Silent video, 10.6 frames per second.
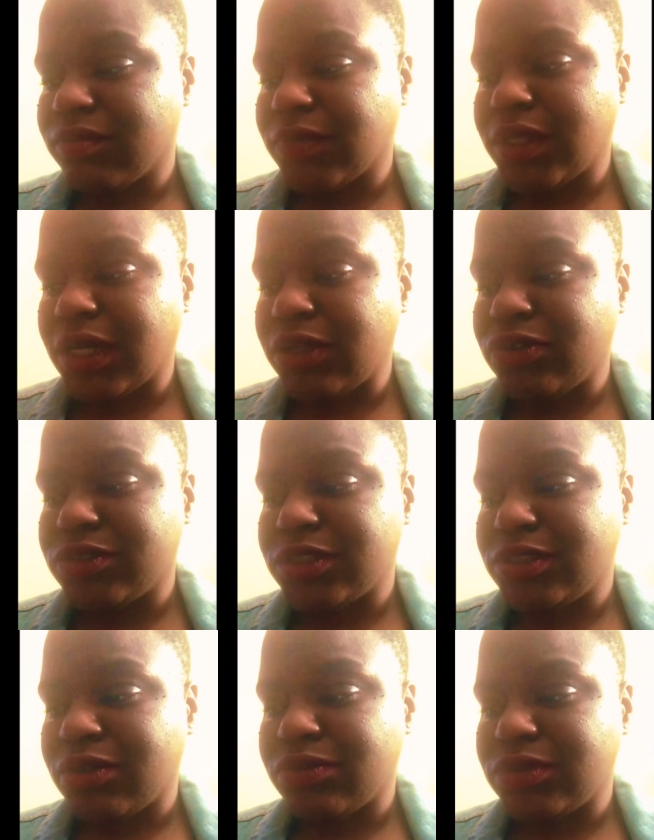And I
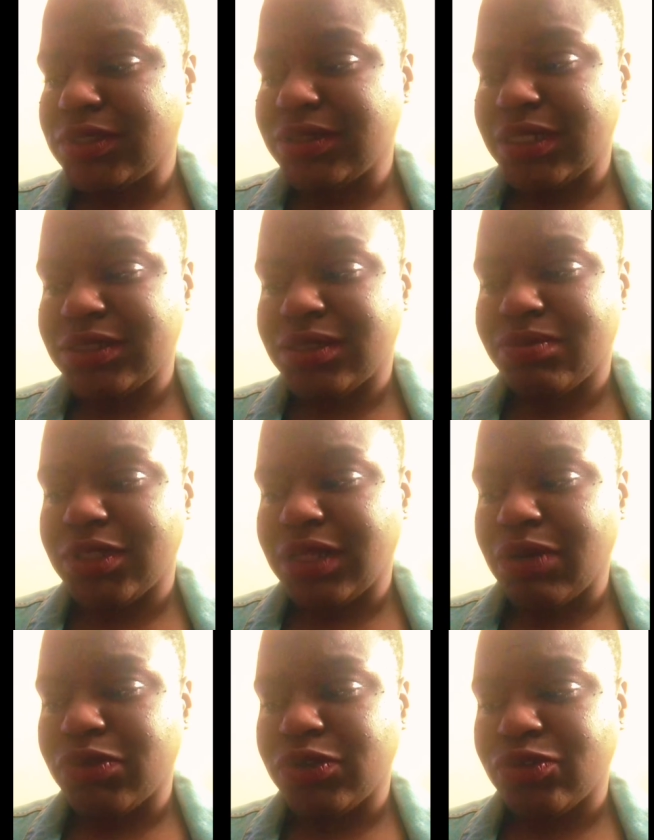usually don't, it's not something
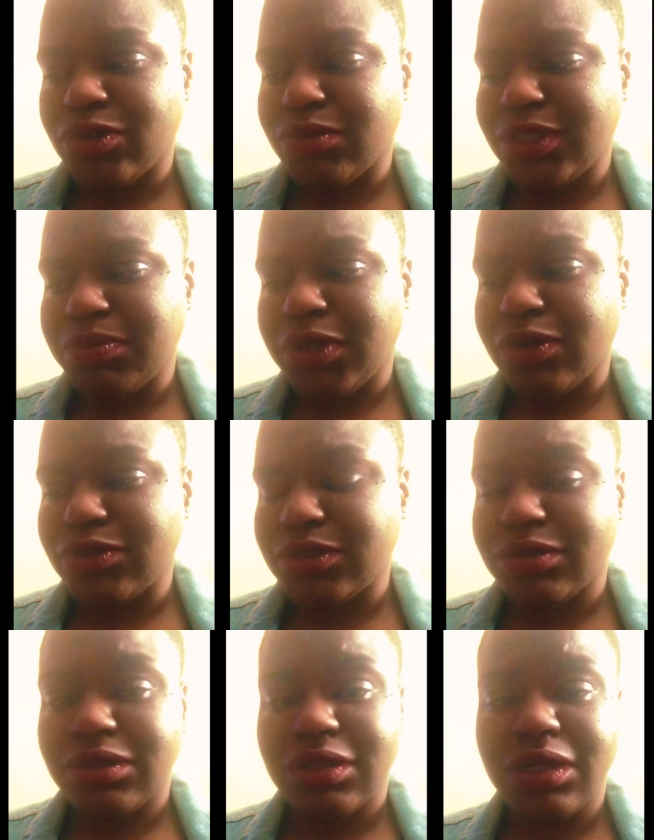I would normally
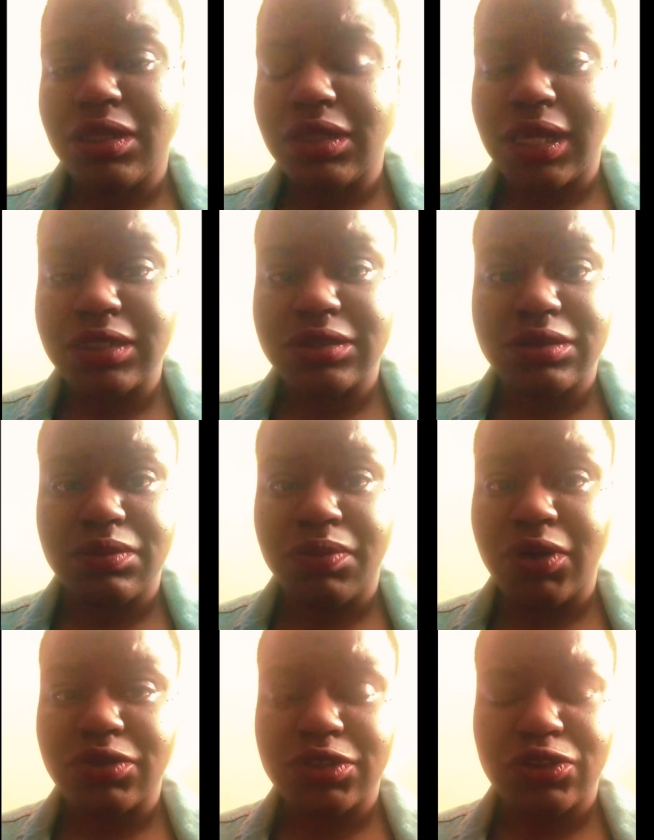
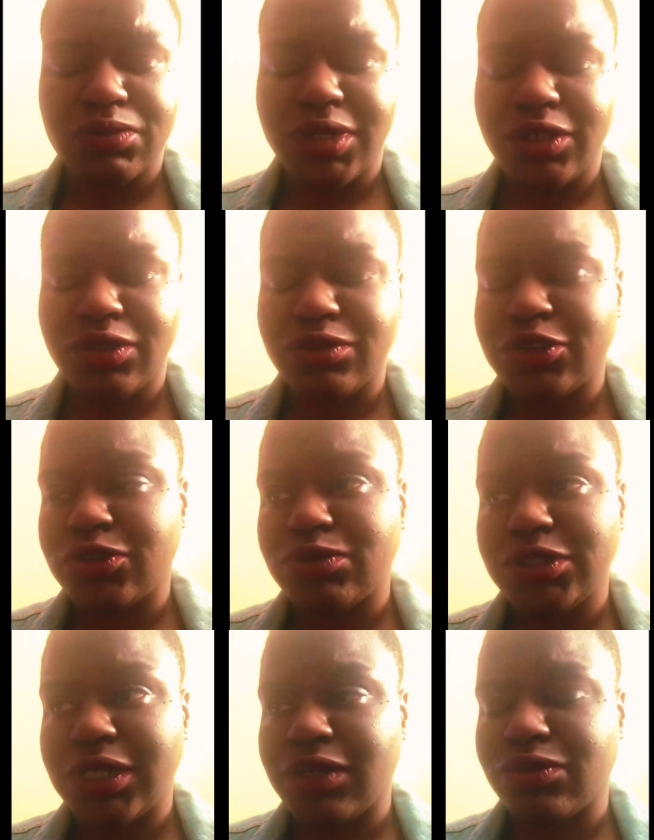post on my YouTube
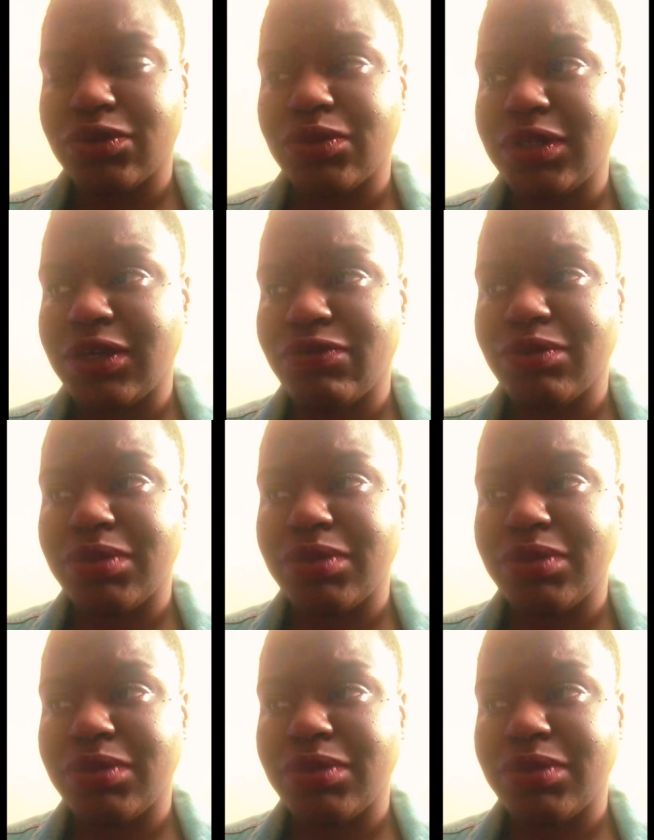channel or whatever,